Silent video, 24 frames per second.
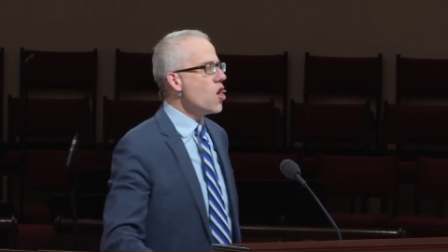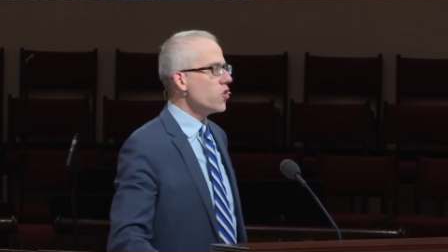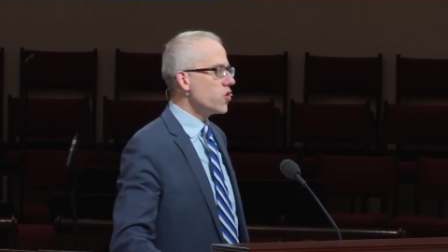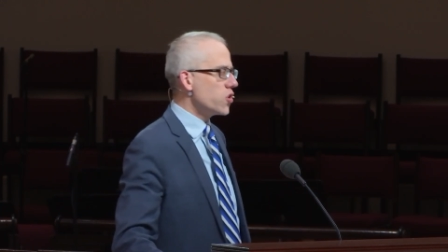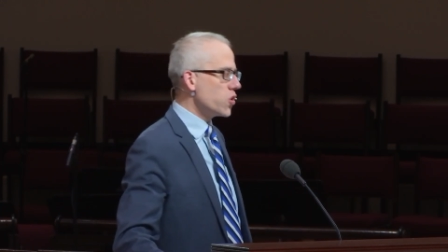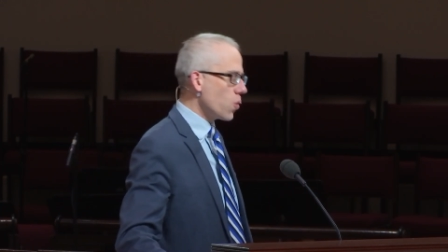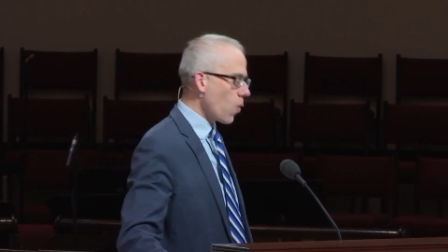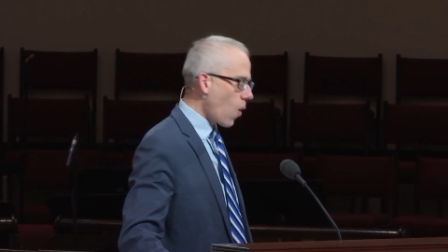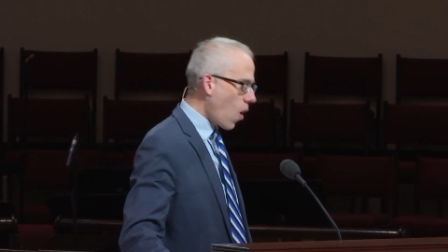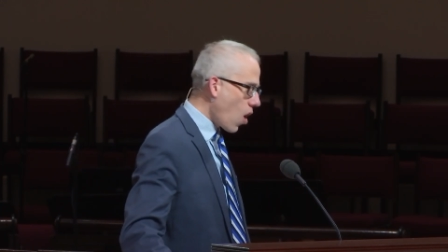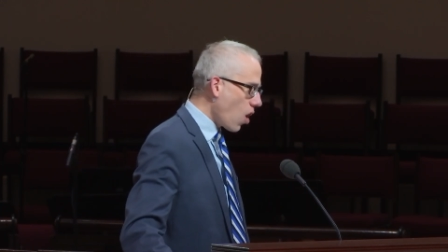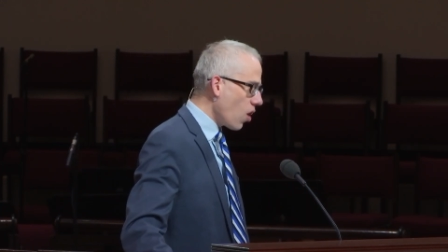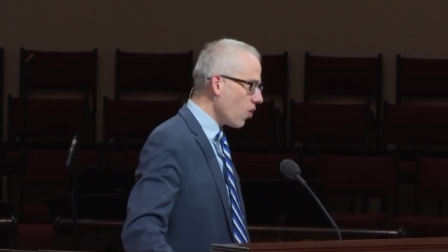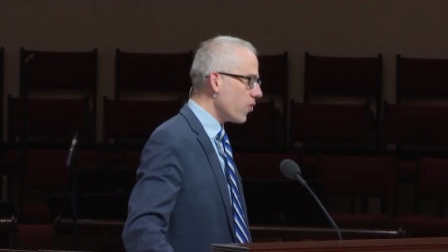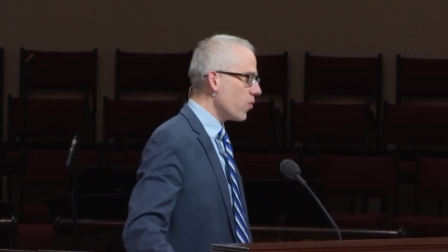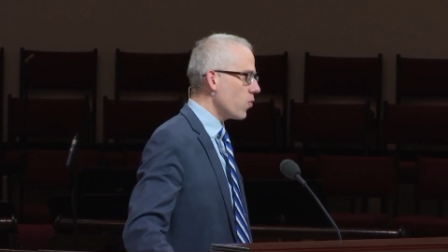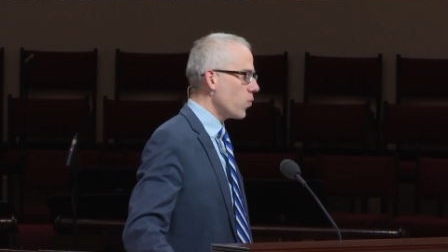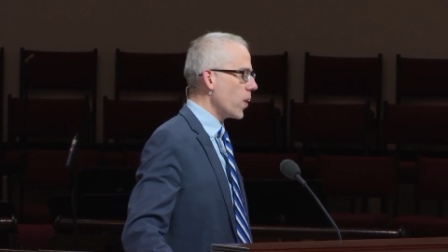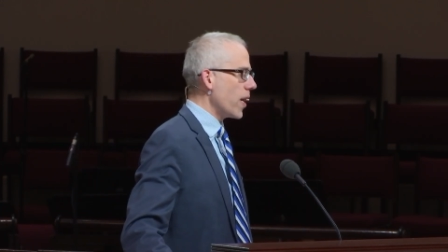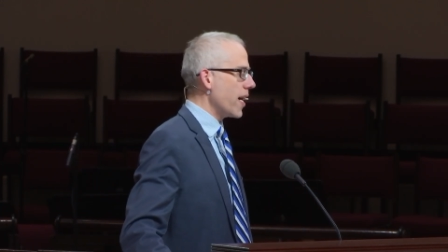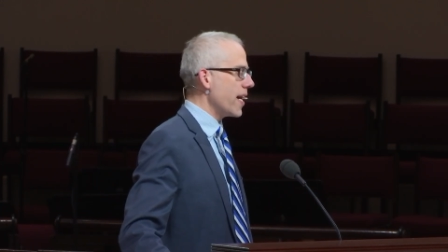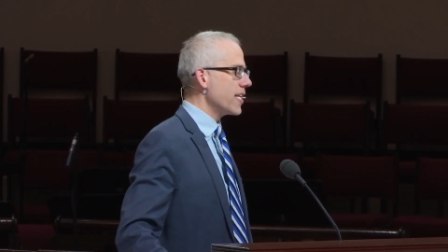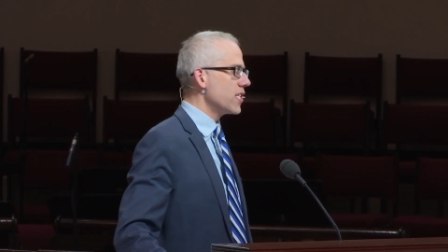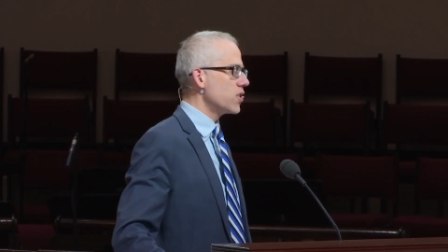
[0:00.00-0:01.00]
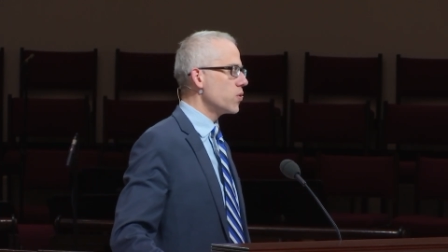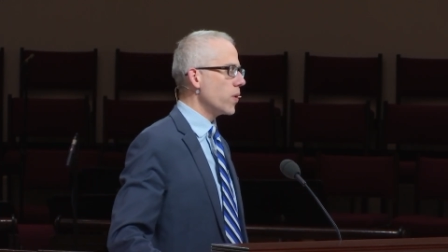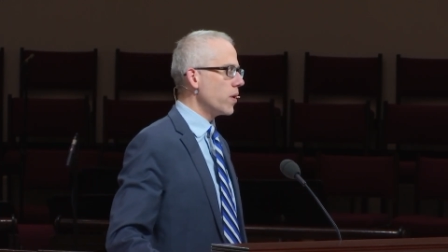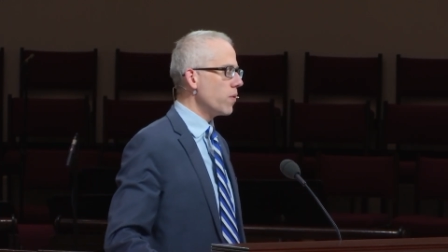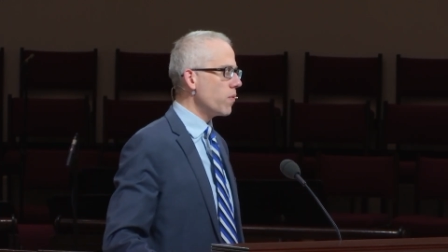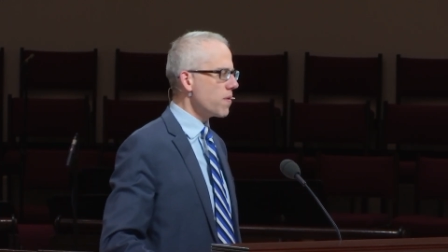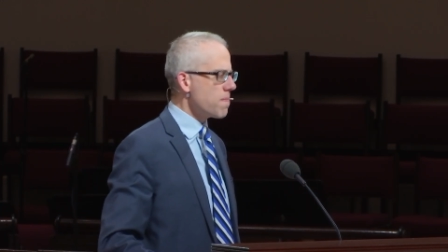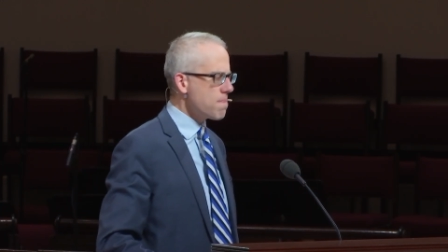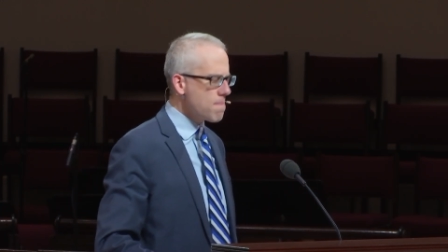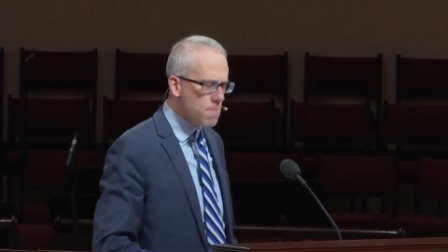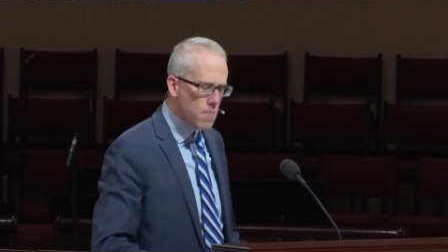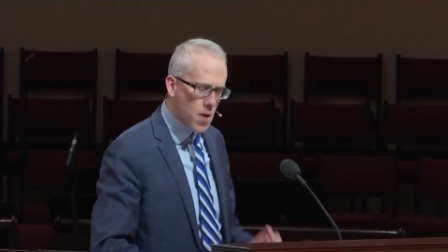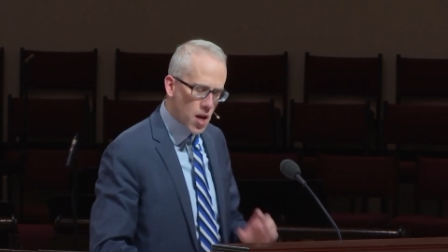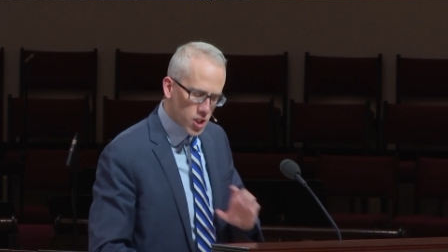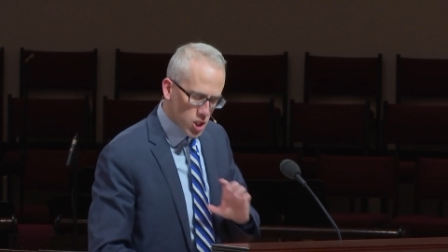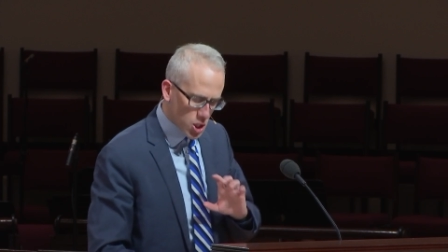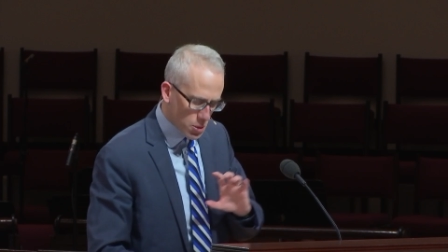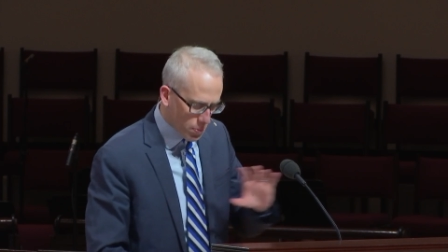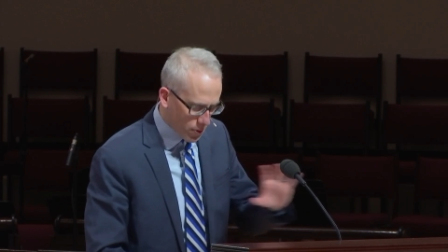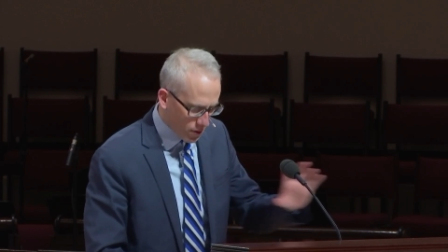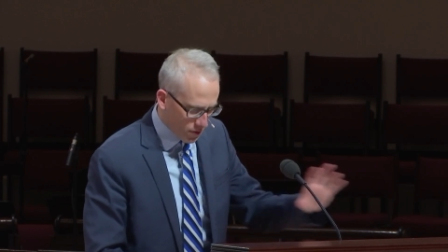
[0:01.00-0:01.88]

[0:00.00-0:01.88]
to all the ways we would much